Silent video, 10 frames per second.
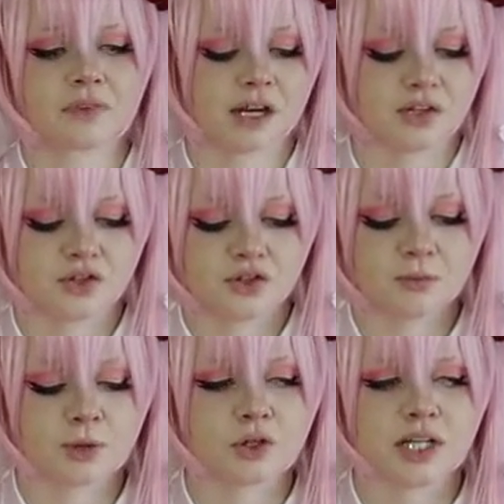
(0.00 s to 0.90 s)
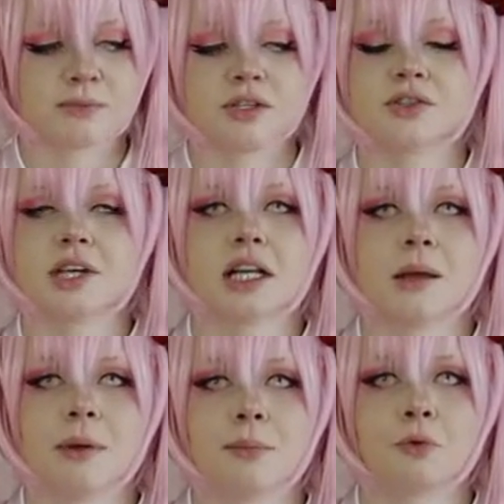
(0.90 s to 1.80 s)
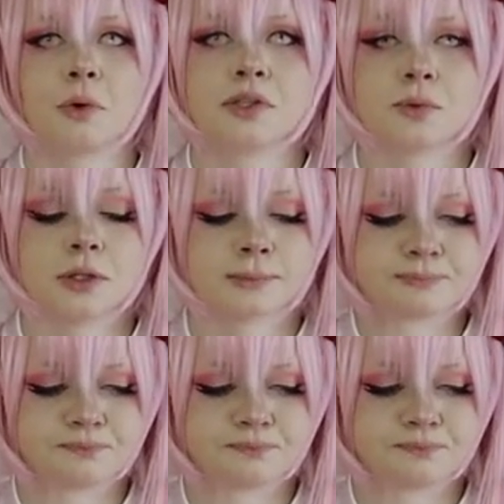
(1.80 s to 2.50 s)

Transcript: And it's super crispy, just like the maple ones were.